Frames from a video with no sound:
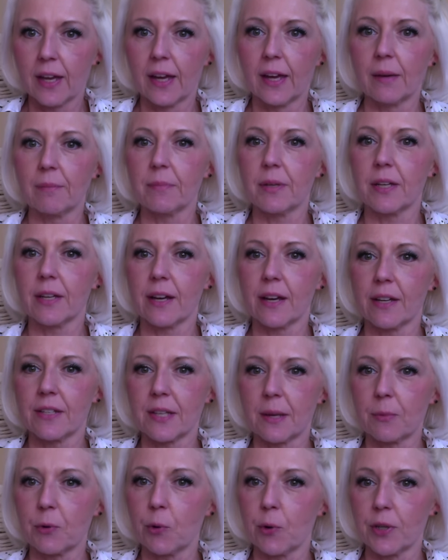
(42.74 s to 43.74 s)
And because
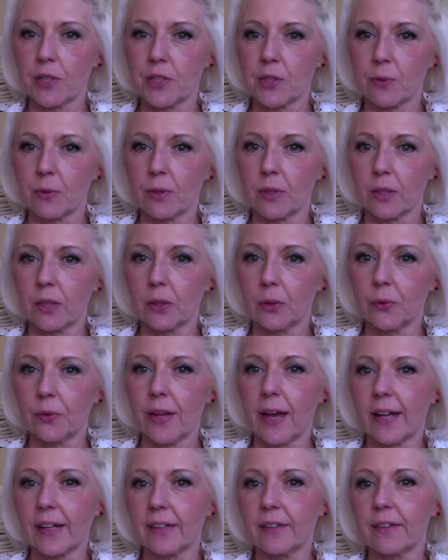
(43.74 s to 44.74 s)
I'm going to include
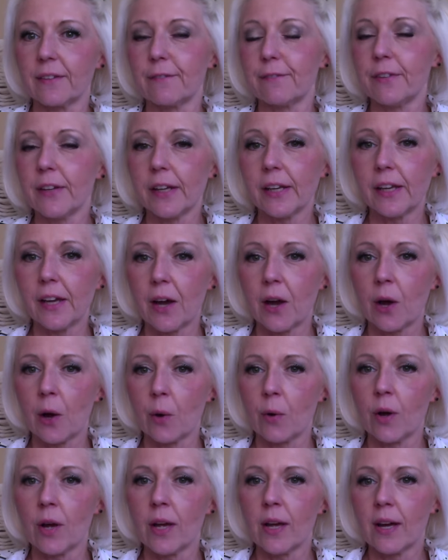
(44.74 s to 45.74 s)
that in the
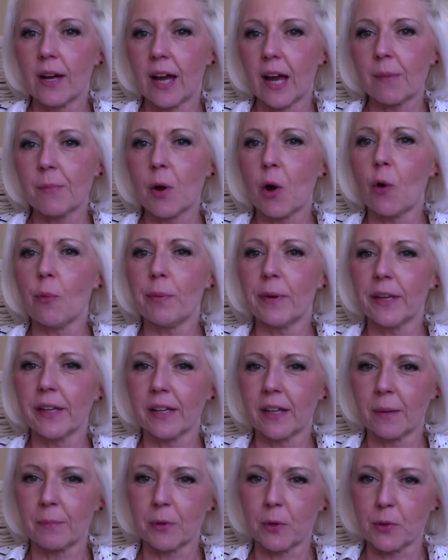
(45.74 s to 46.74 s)
video, I'm
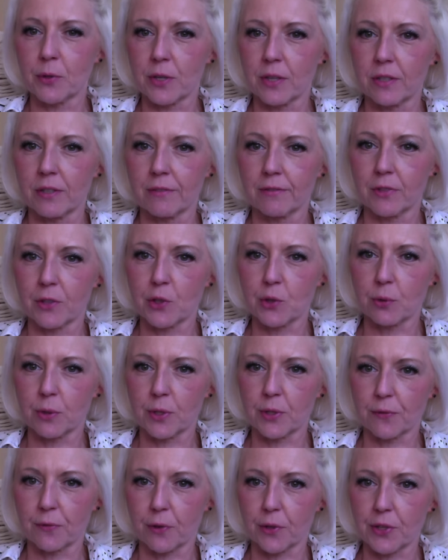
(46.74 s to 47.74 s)
opening up those
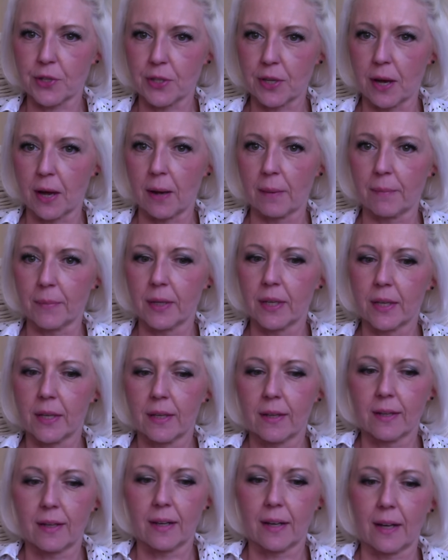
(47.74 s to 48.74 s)
individuals for some
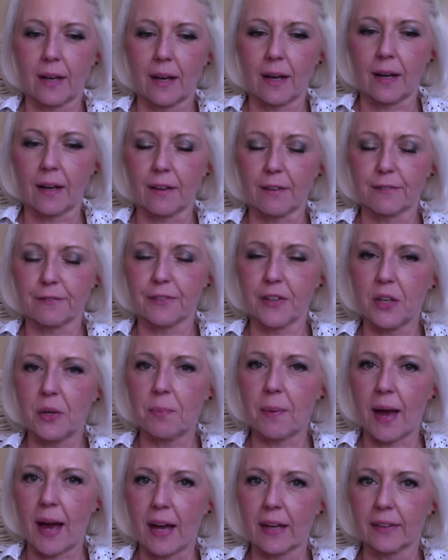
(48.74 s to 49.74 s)

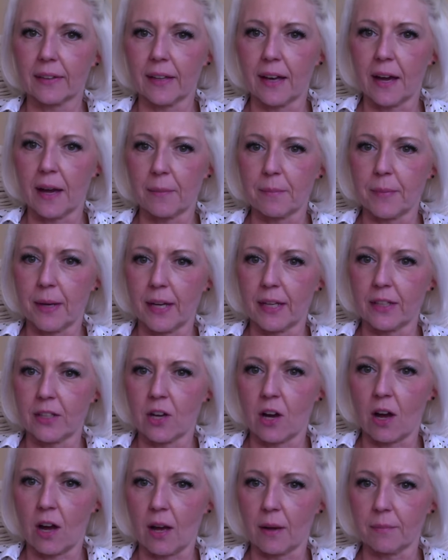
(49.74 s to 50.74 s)
feedback that may
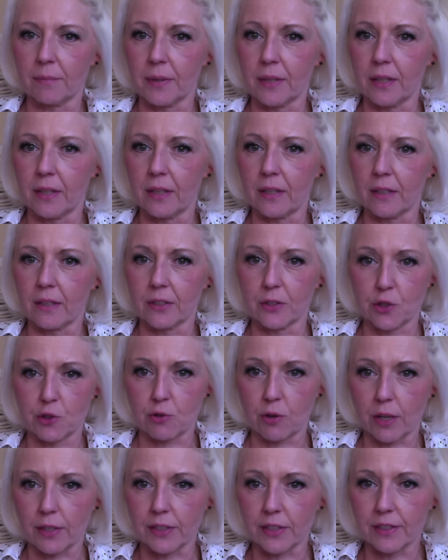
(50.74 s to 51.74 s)
not be
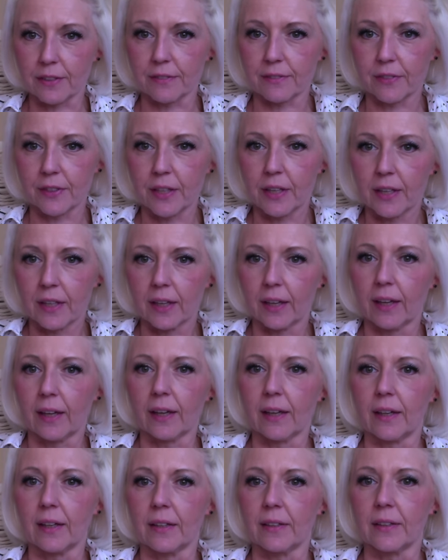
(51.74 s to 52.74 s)
constructive.
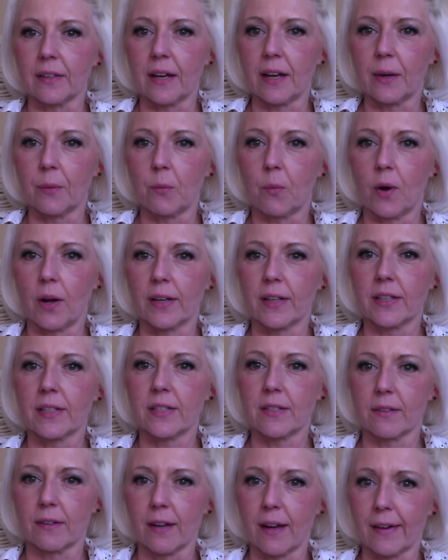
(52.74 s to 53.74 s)
And I wanted
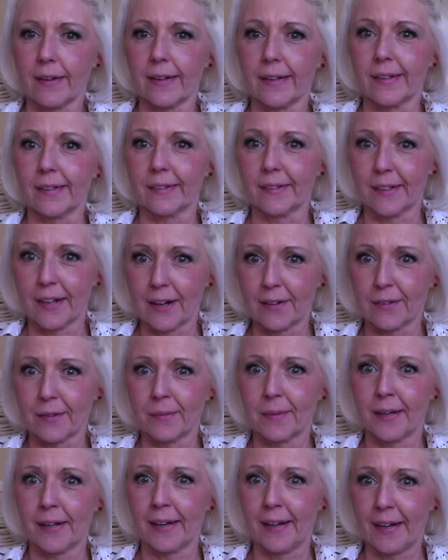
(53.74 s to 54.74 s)
to kind of cover
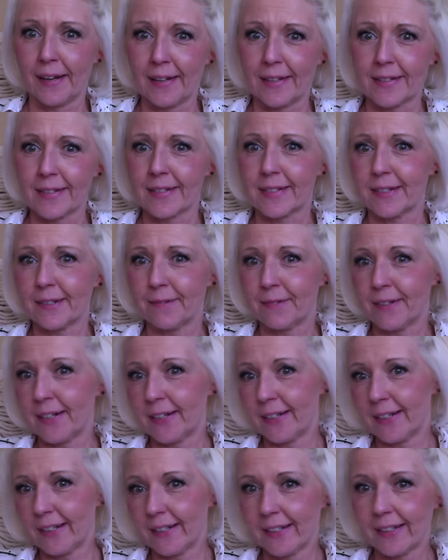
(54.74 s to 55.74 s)
my ass,
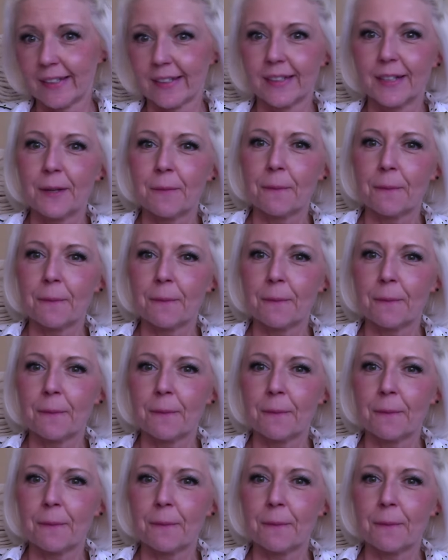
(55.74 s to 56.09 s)
CYA,